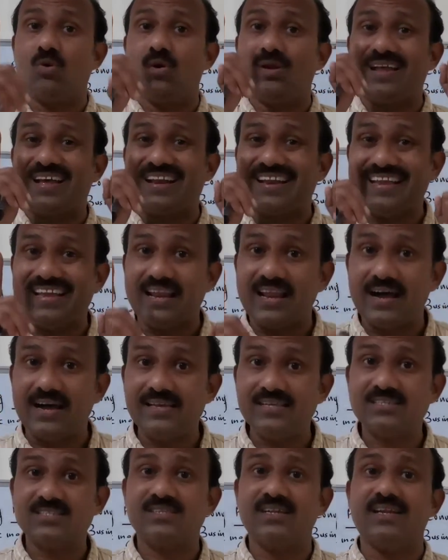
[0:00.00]
or
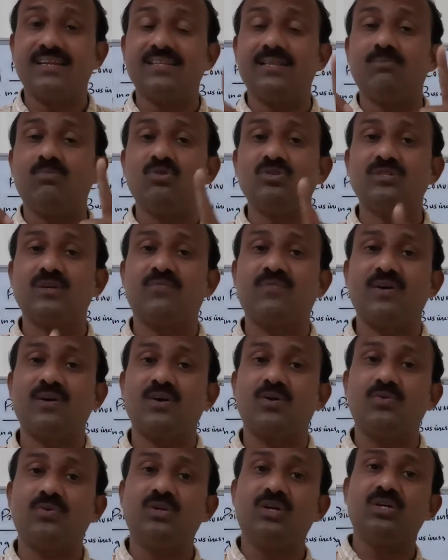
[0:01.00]
realized in the books of
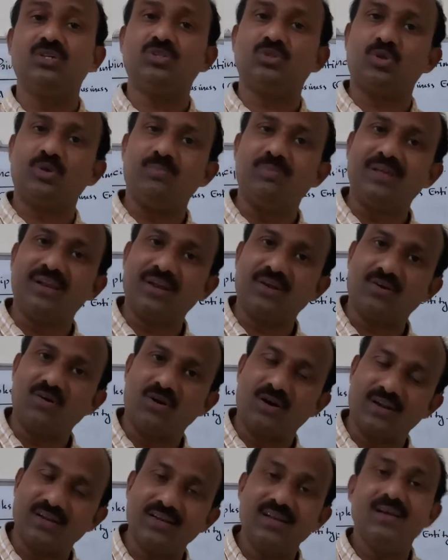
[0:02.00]
account should be
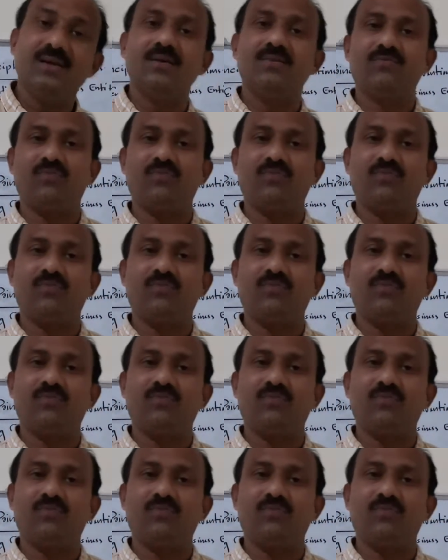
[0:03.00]
recorded.